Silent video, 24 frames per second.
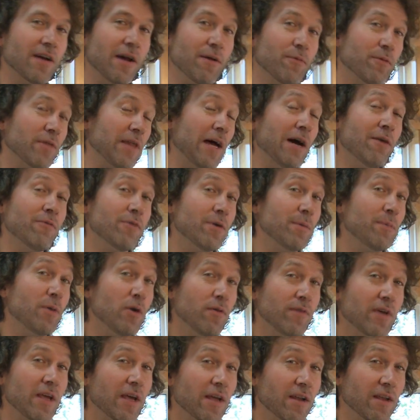and without
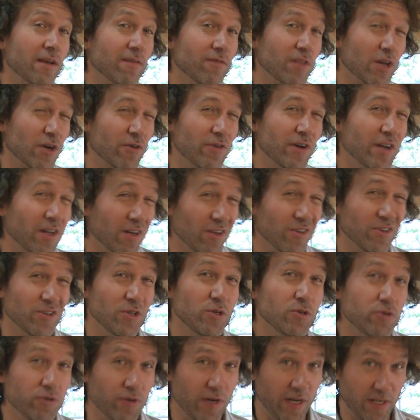removing any of the critical
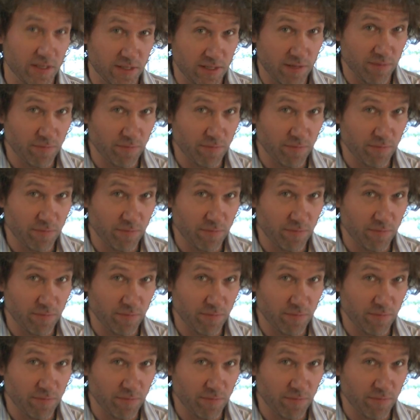nutrients